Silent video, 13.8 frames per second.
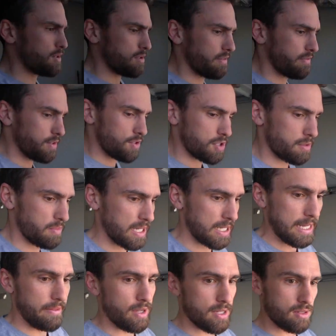in the future, but
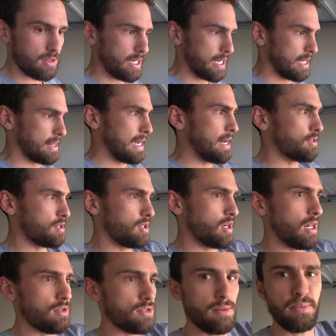again, those are like
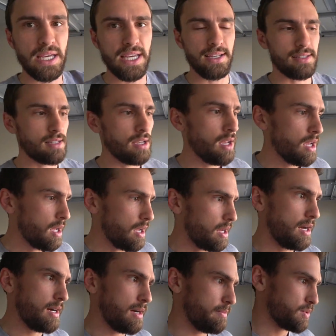$1,000 a piece.
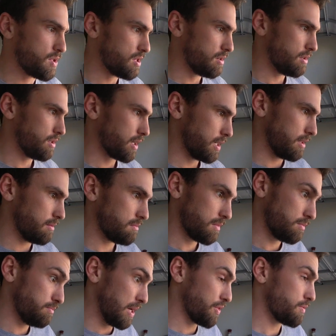So you're looking at
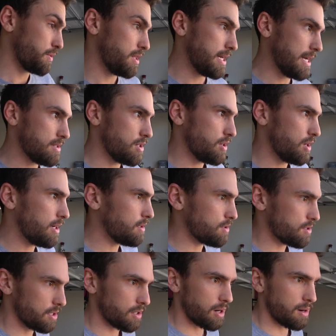about
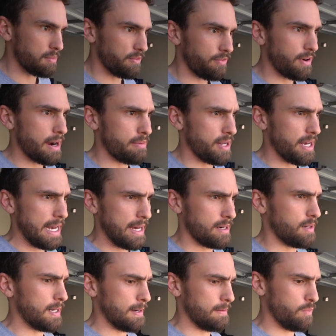$3,000 in carbon fiber to add
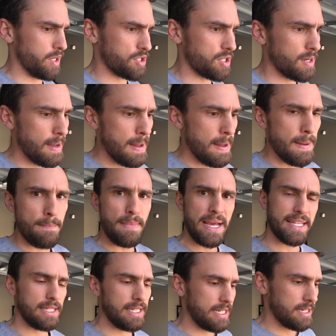on, which
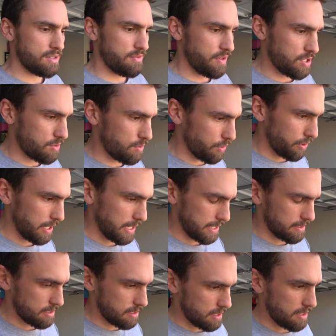mainly does visual
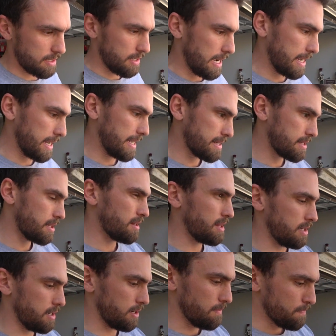things. I guess
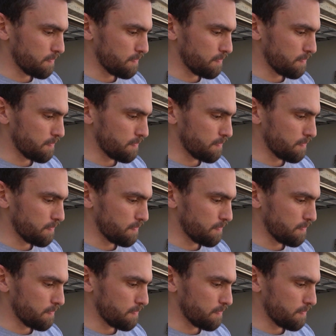the